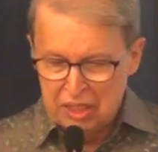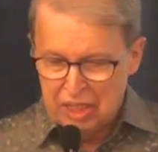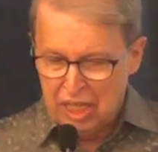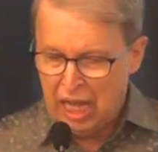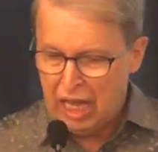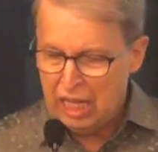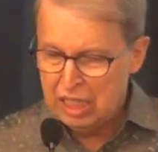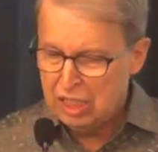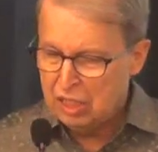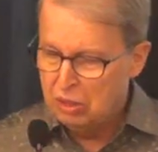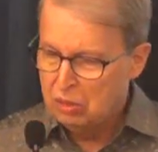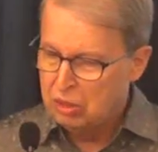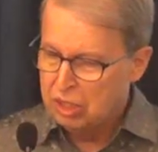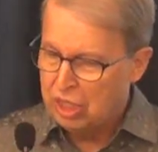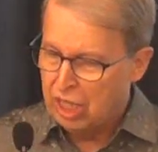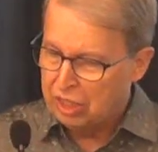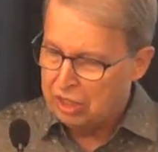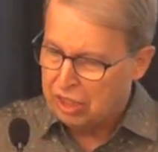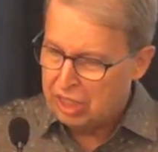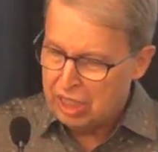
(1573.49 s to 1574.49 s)

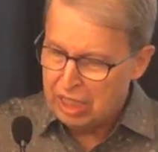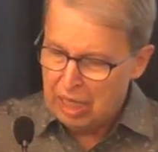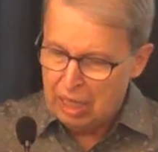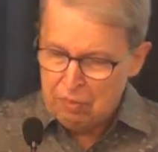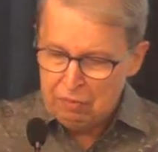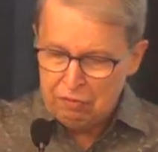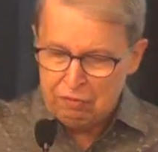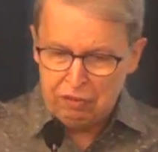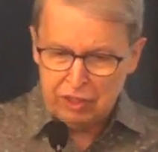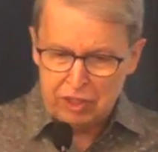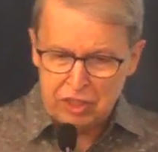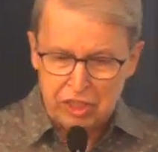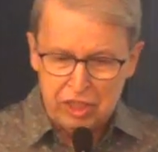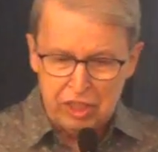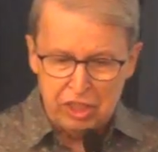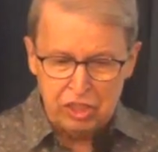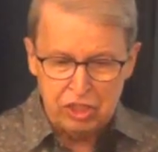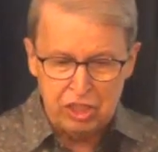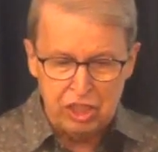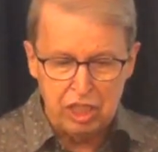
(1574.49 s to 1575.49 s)
Hallelujah. The
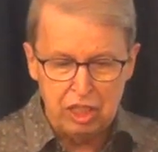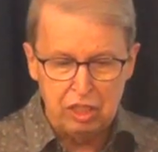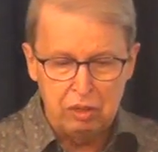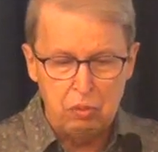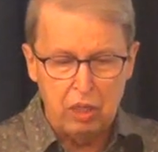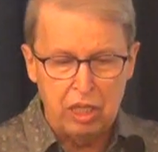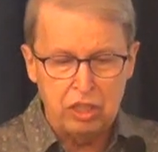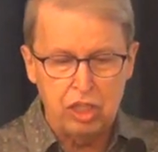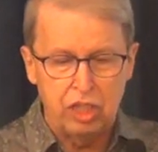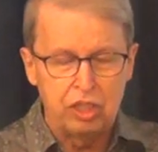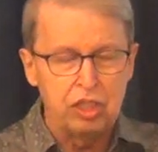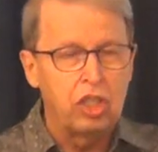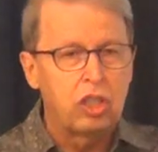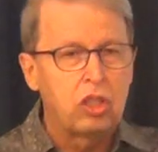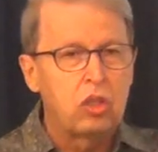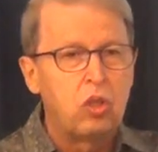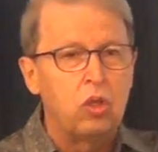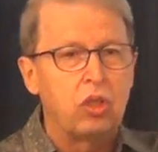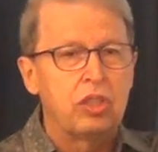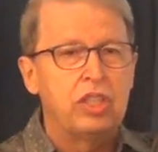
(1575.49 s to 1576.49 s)
emphasis here was on the
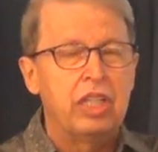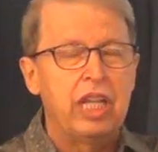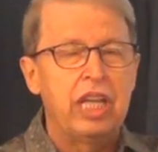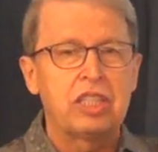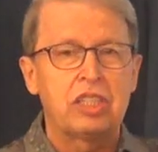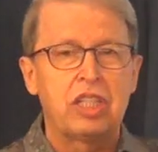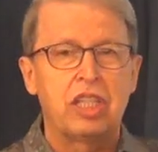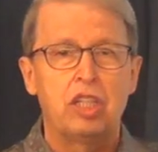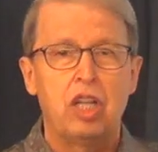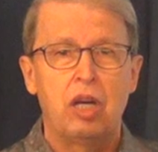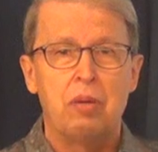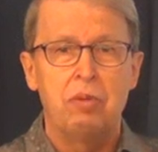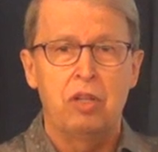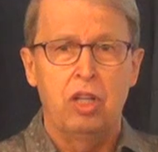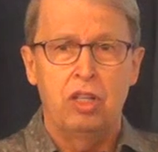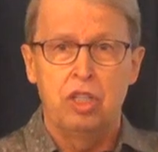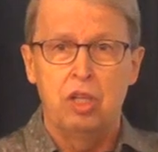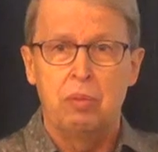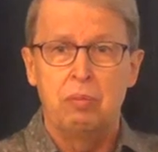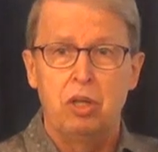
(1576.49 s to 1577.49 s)
goodness and the,
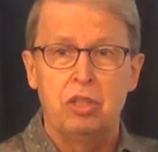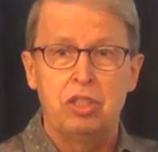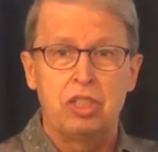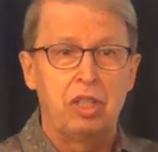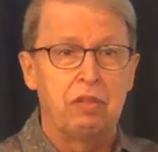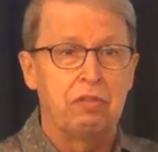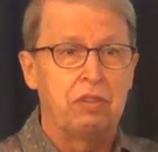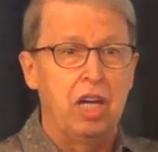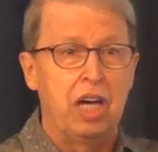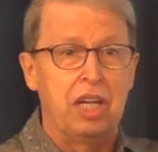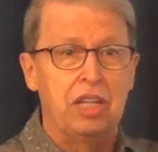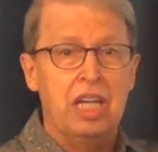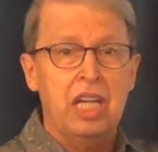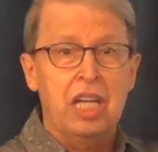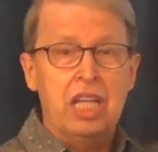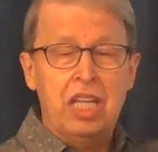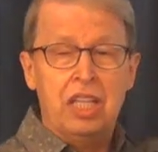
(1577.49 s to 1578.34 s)
on the mercy of God.